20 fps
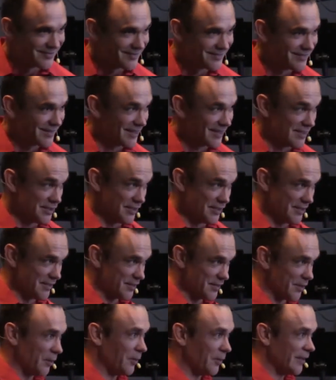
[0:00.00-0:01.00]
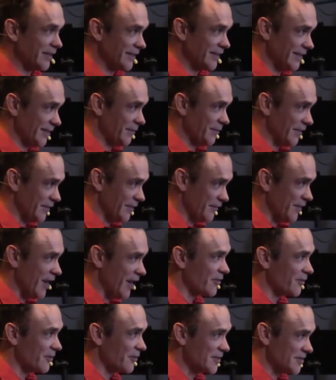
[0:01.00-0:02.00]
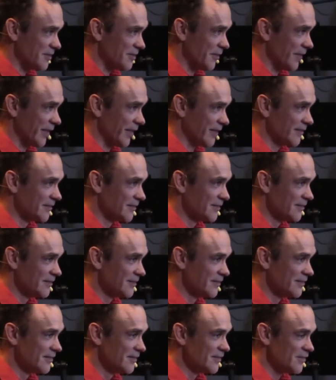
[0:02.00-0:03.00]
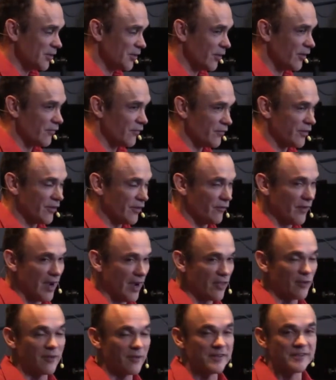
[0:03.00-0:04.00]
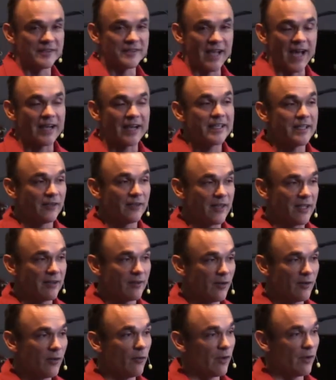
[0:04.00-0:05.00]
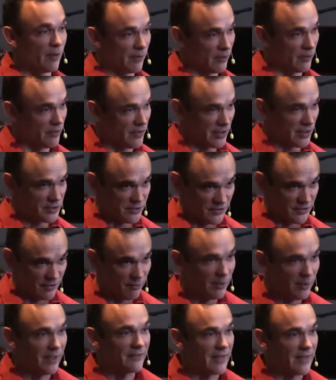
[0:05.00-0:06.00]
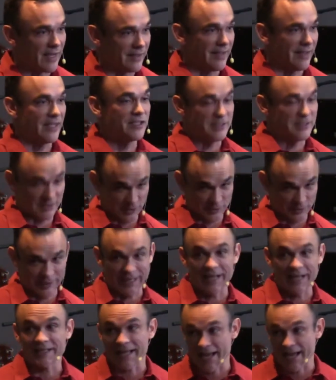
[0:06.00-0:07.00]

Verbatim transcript: Because Jesus only did what the Father was doing. So if the Father was not healing women with issues of blood that day, Jesus would have had to